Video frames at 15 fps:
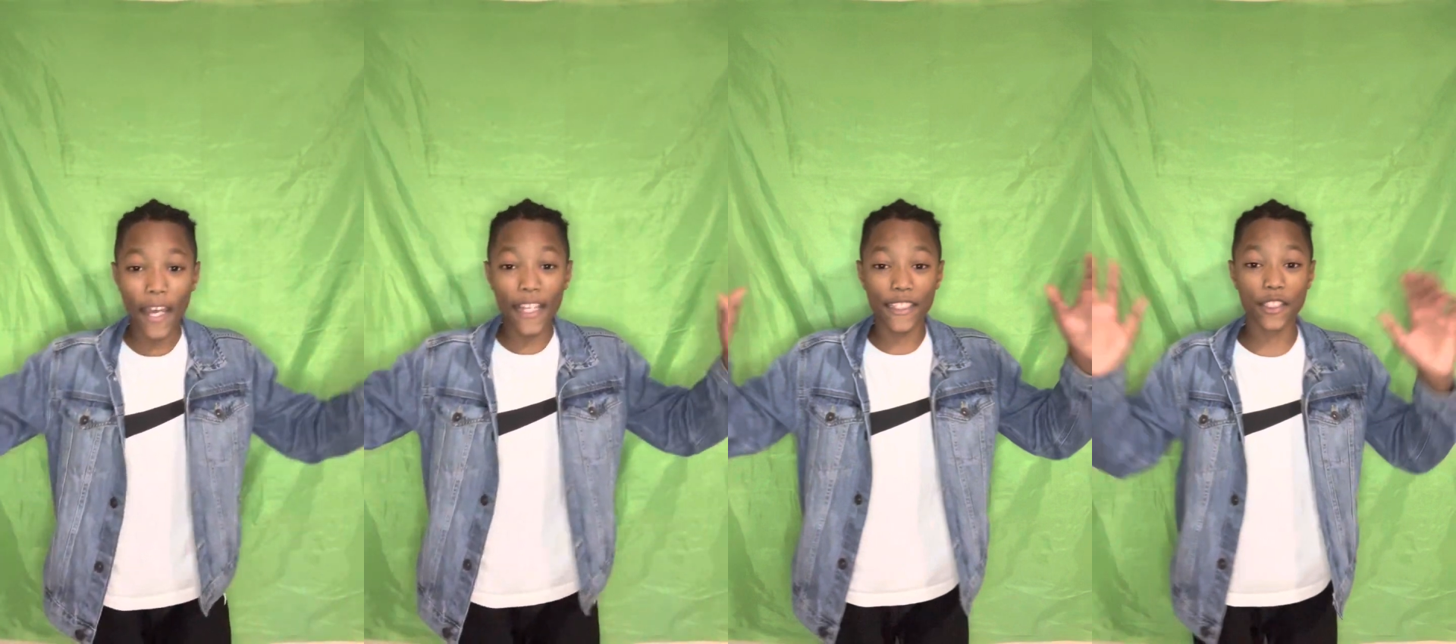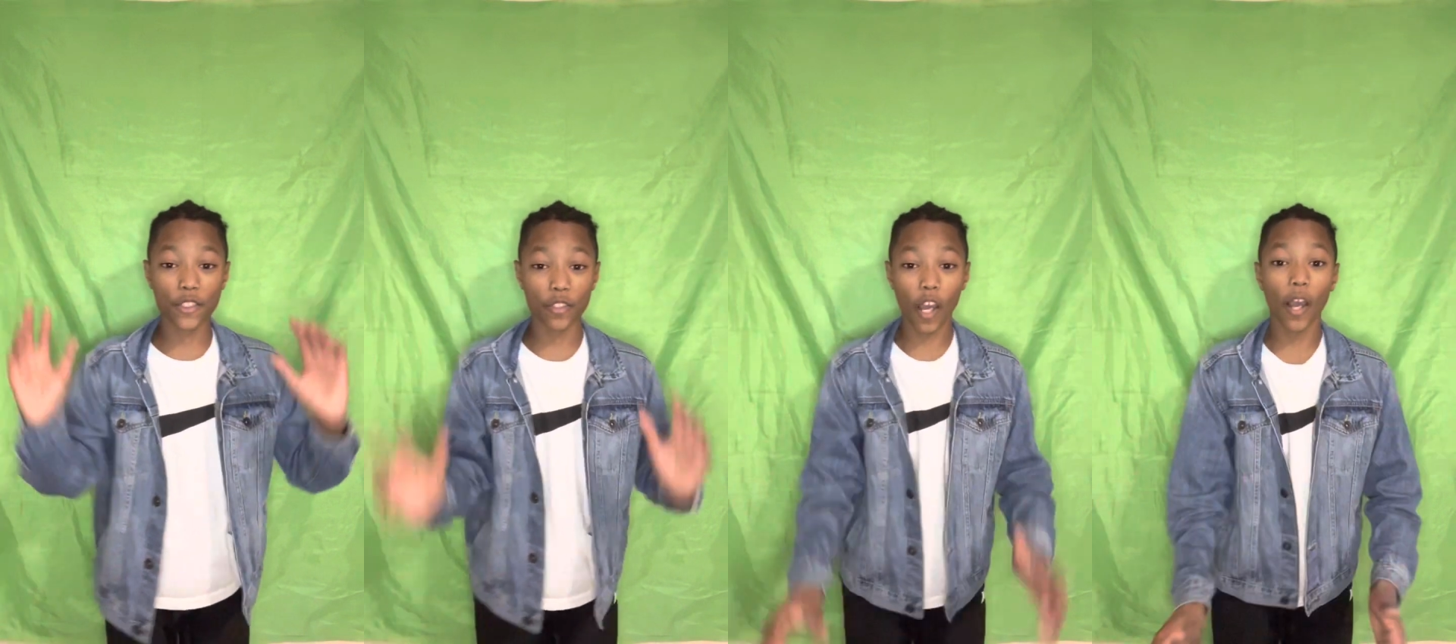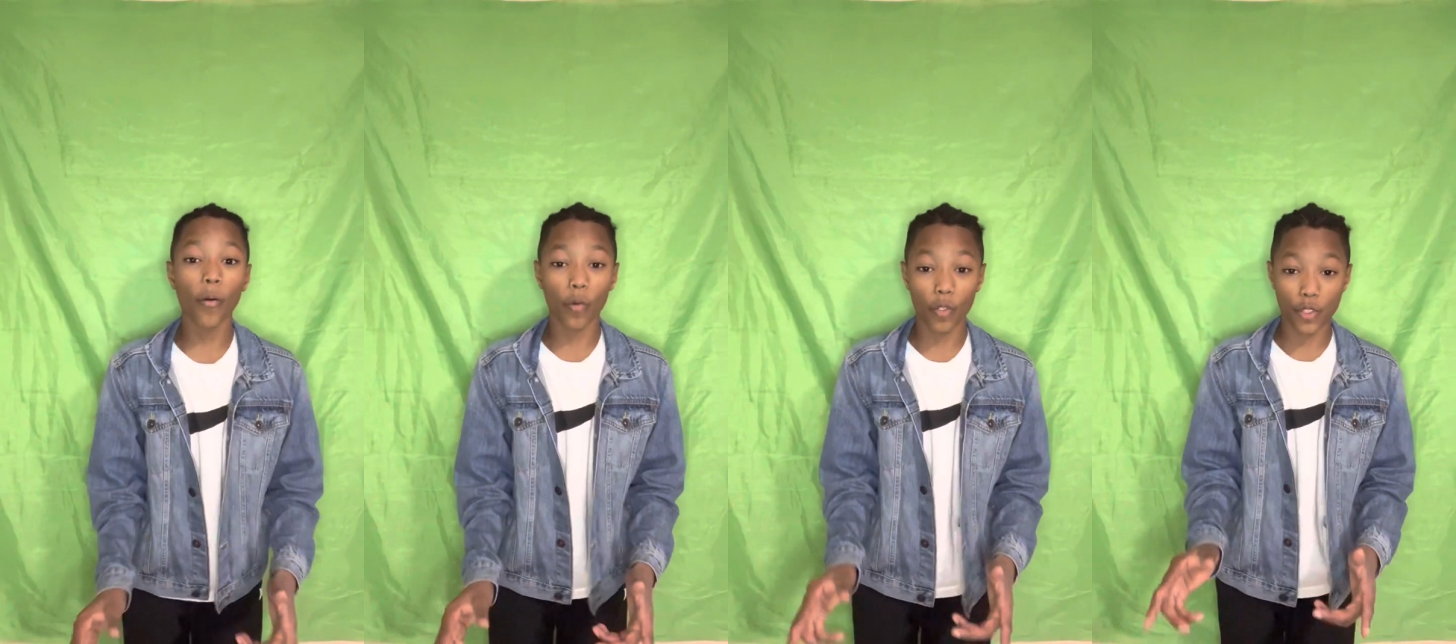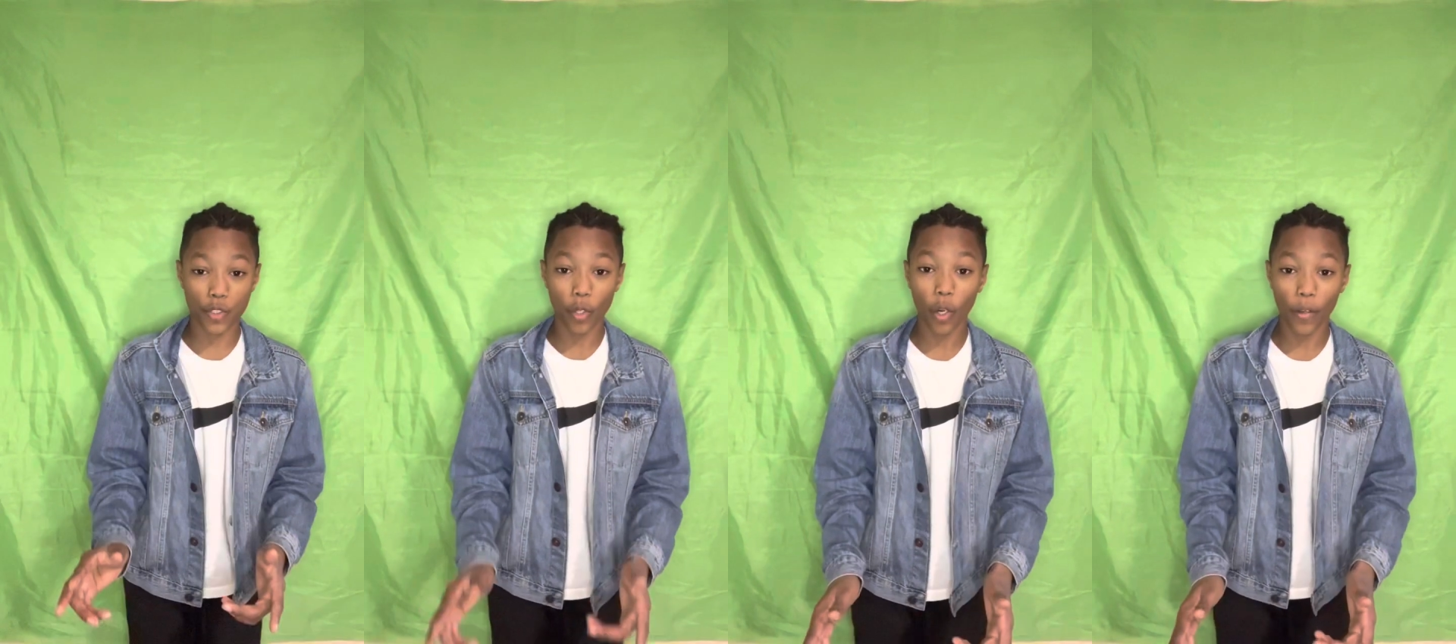a Star
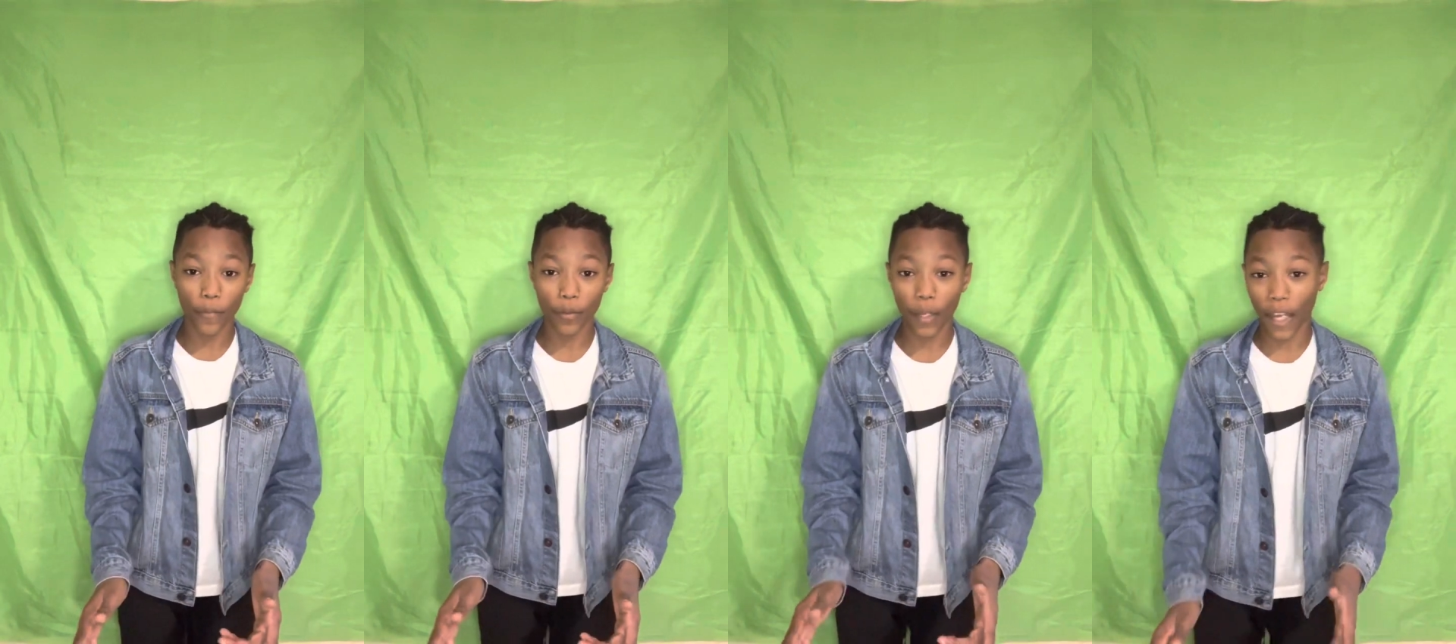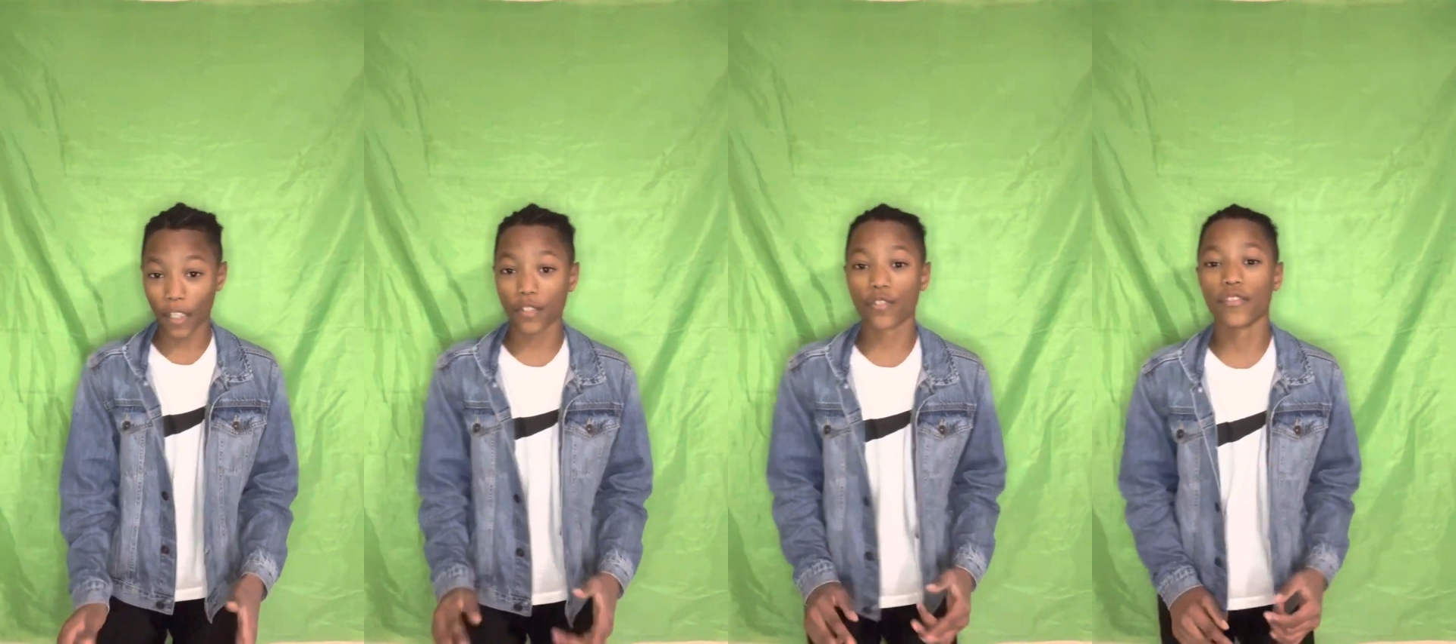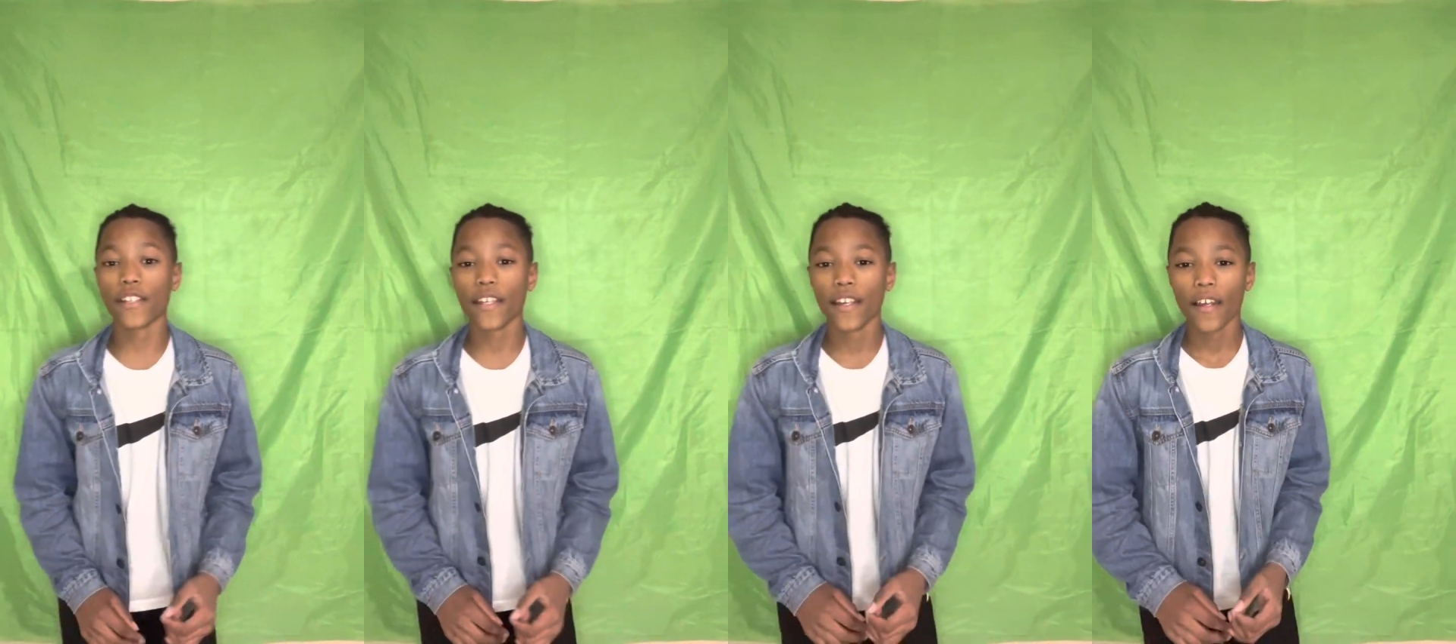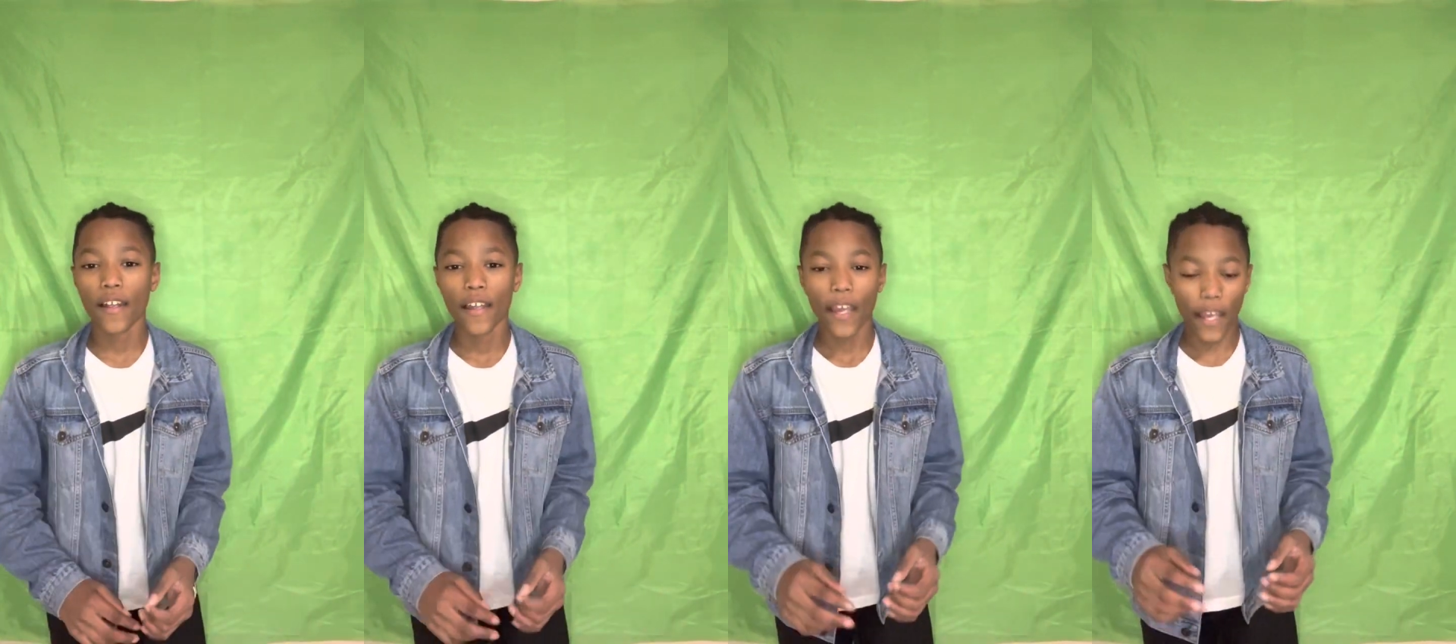Wars tour review
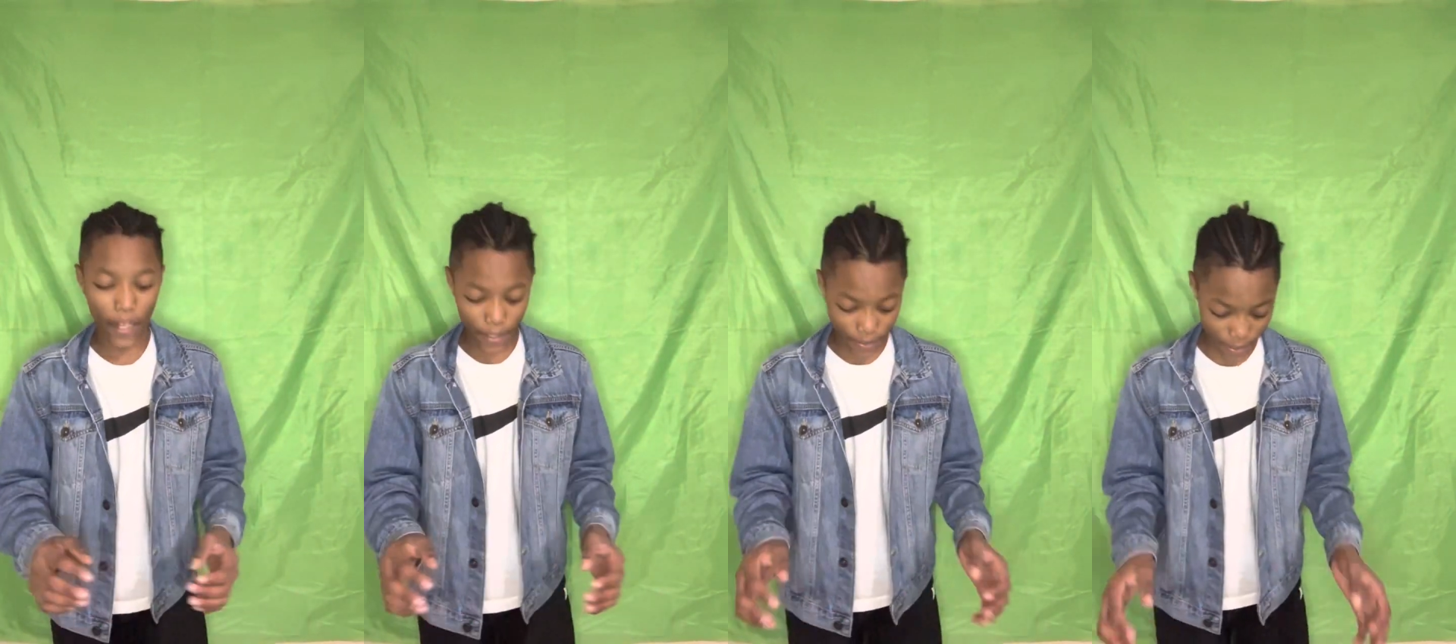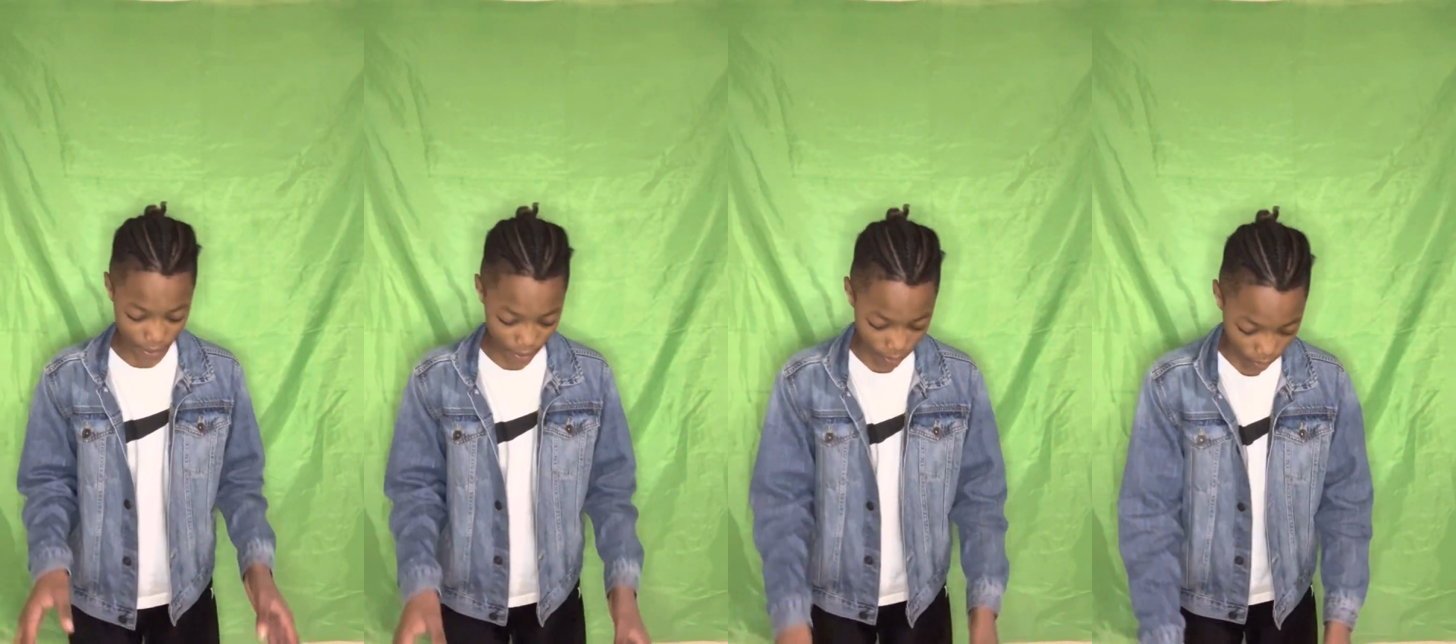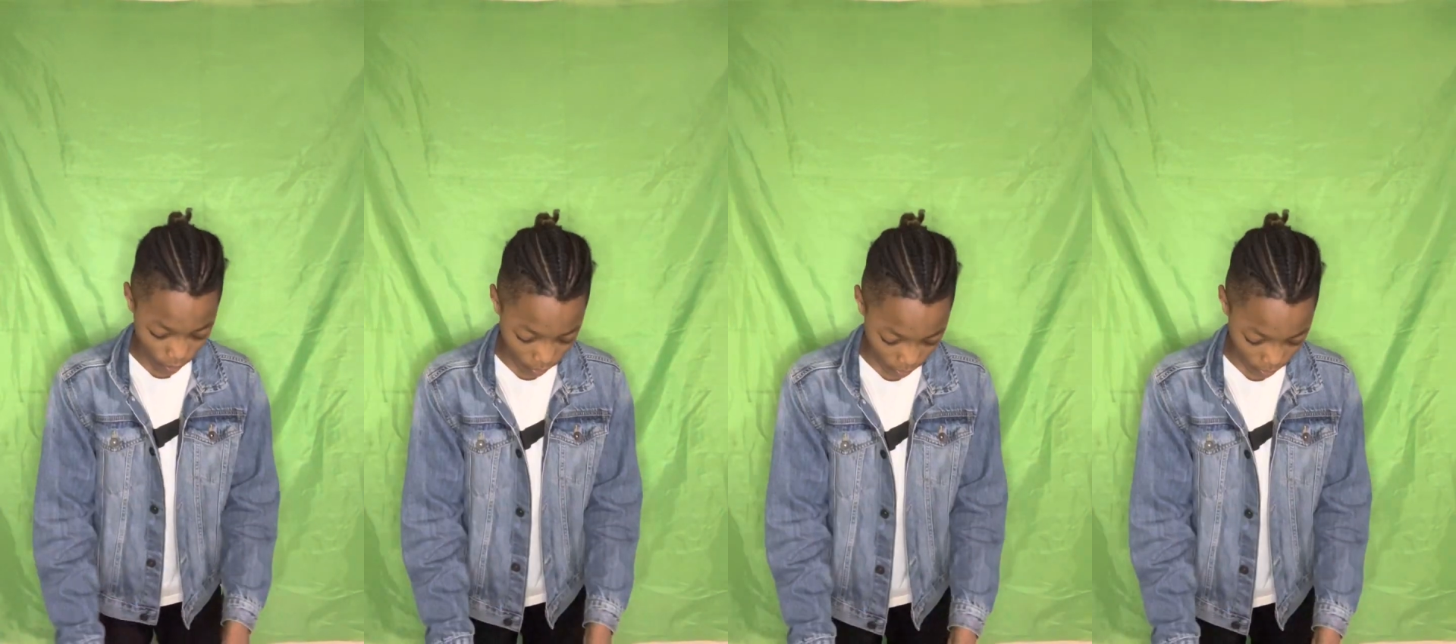actually, and it's